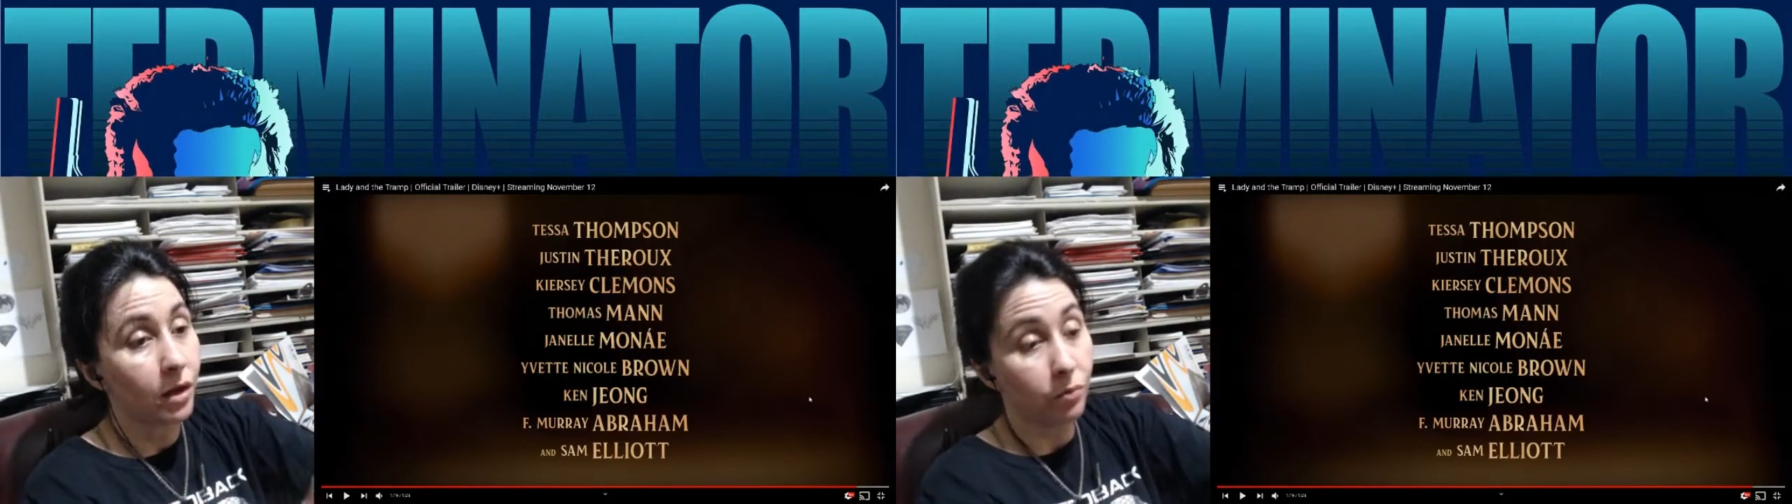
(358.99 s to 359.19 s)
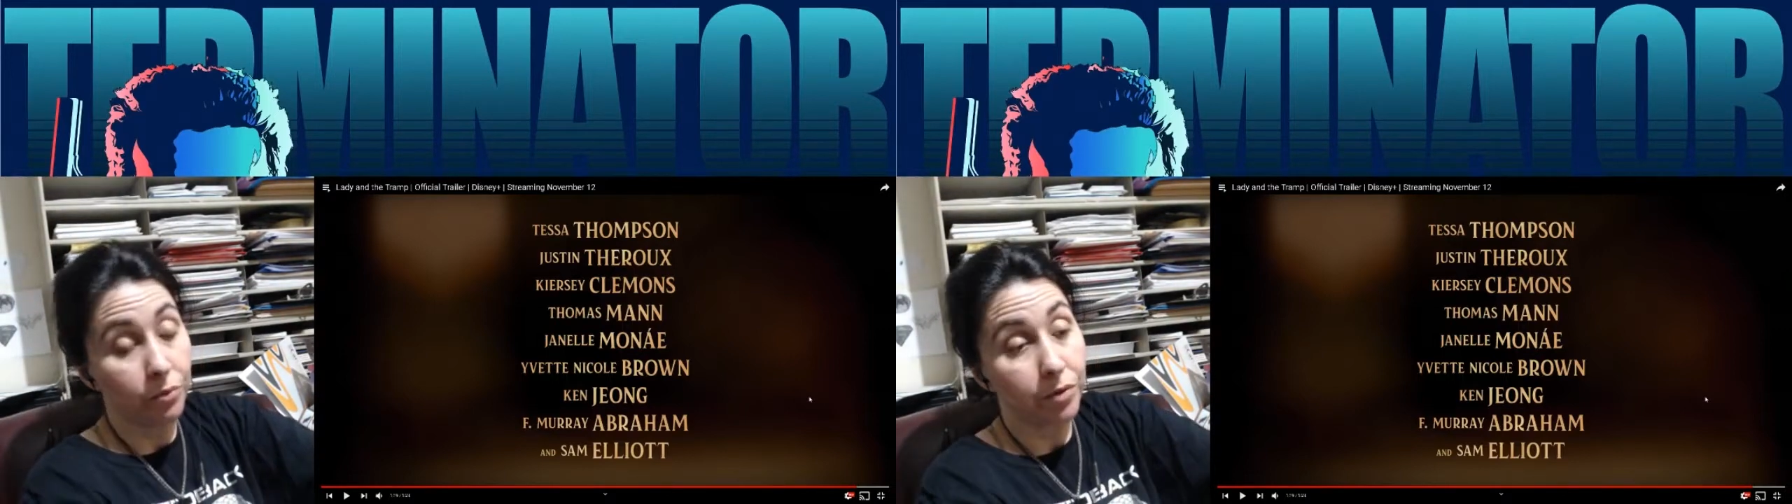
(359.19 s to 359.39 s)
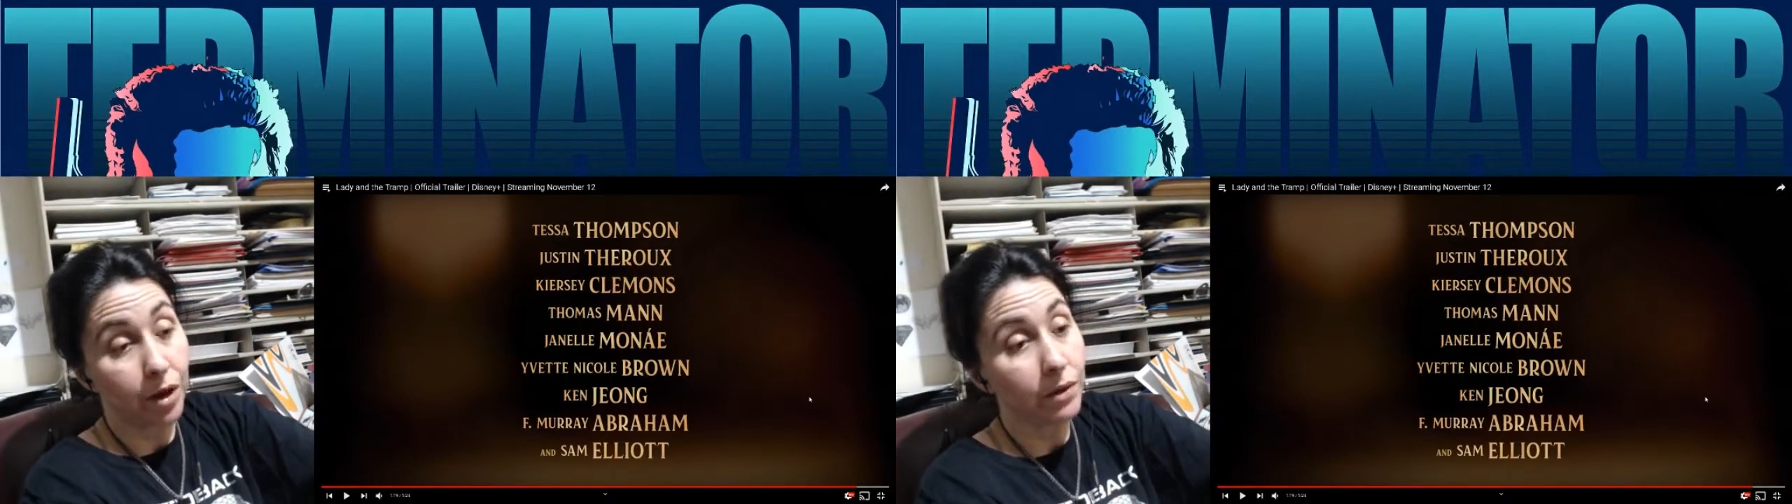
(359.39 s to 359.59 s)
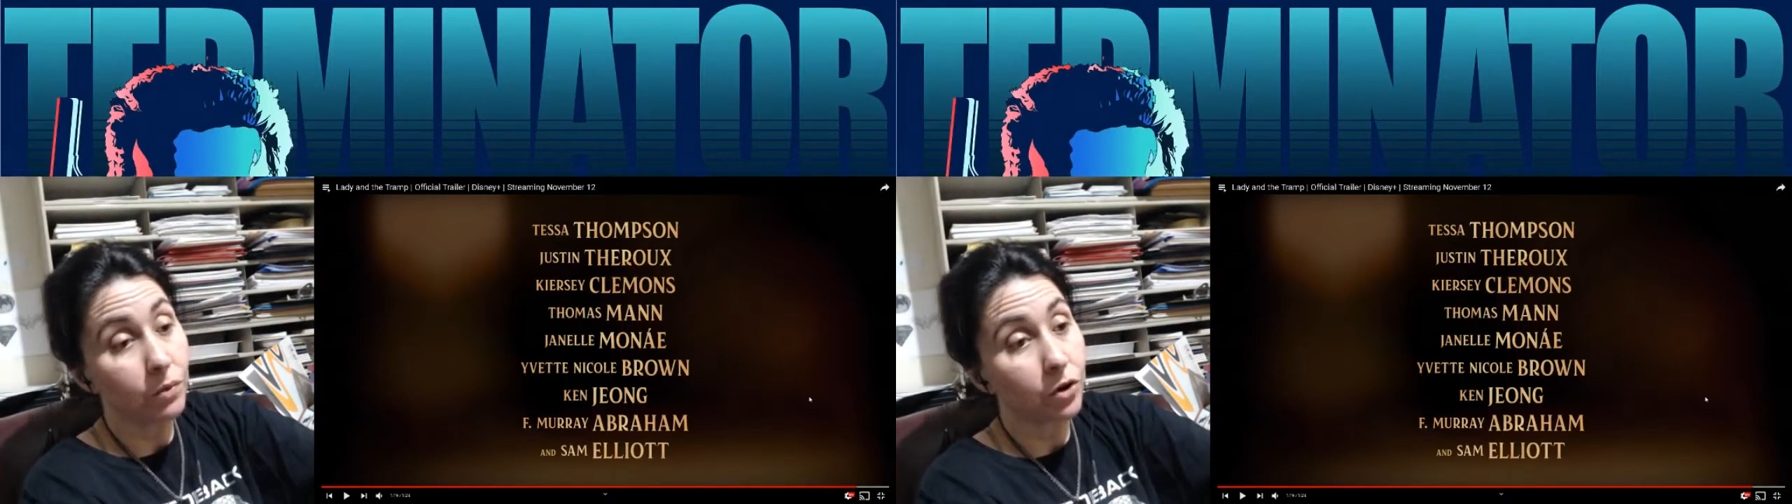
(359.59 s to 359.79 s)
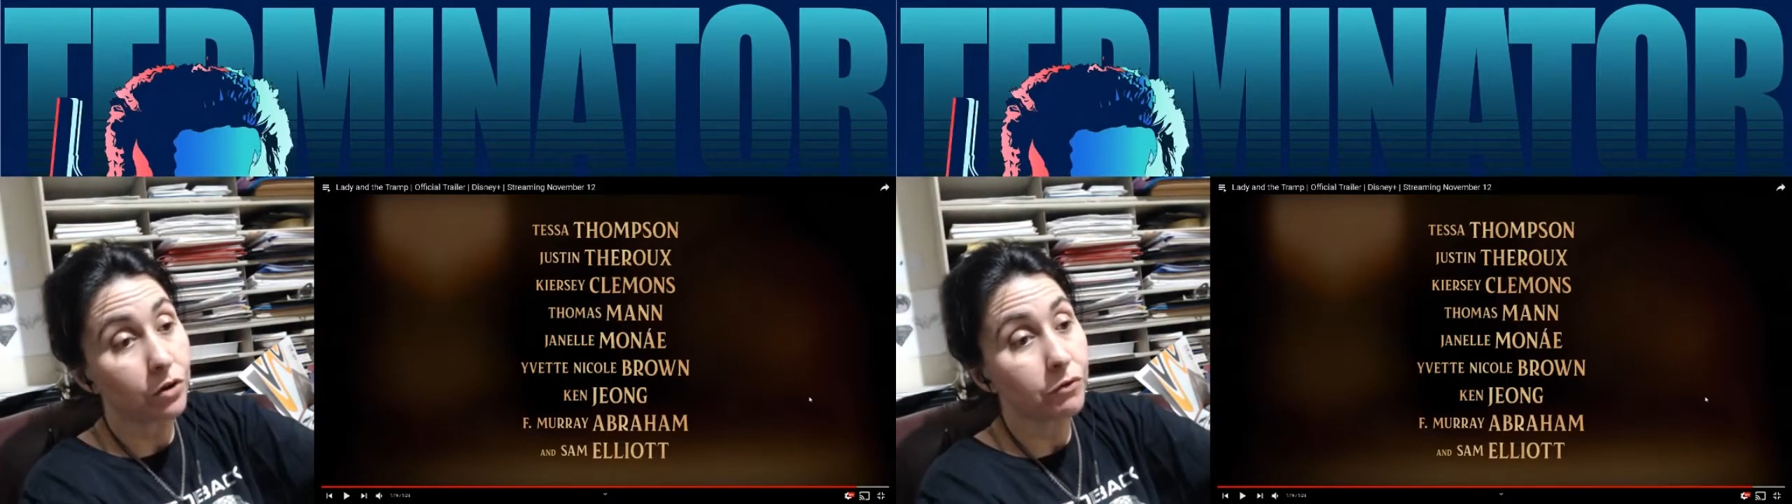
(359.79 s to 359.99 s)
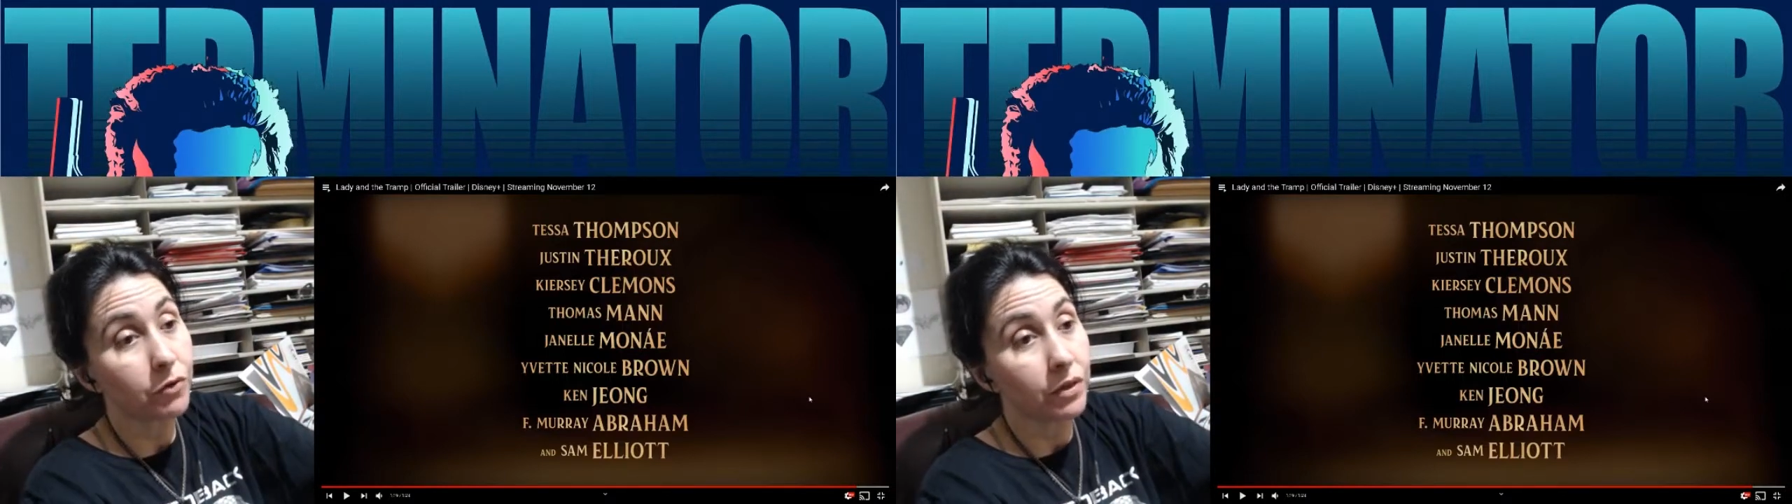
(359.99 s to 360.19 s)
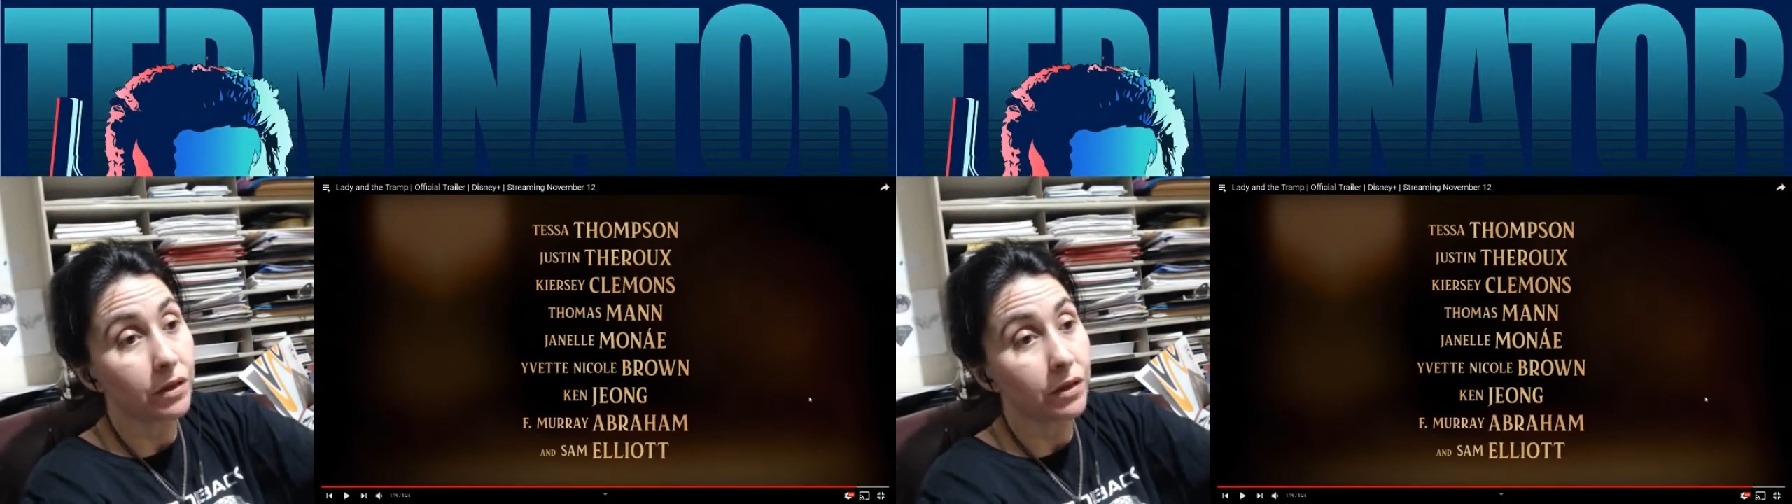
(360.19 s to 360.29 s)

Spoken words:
It would probably work for